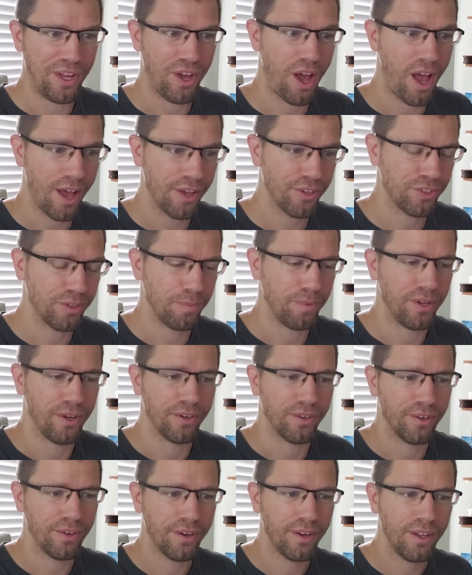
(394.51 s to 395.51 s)
awesome
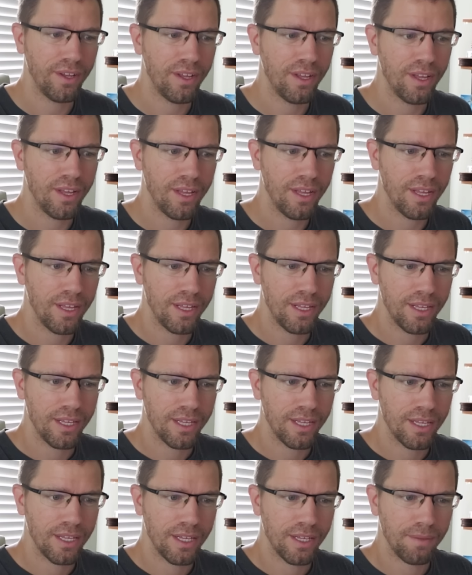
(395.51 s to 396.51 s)
here.
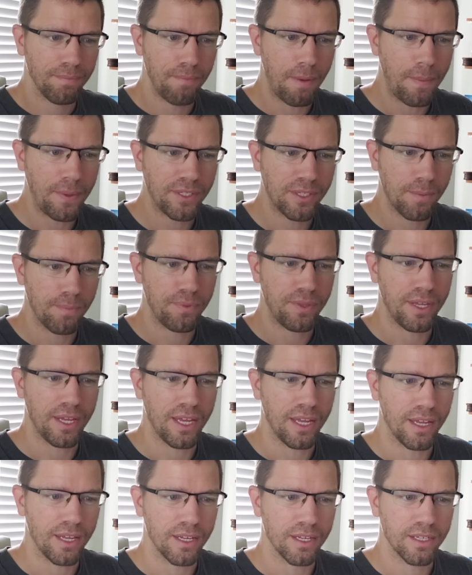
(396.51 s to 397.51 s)
Maybe
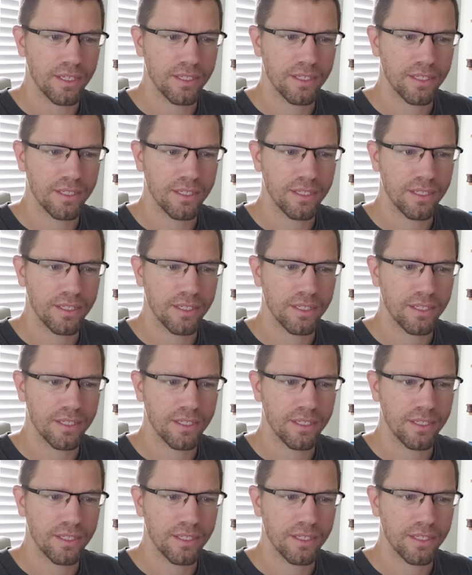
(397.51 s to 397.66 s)
something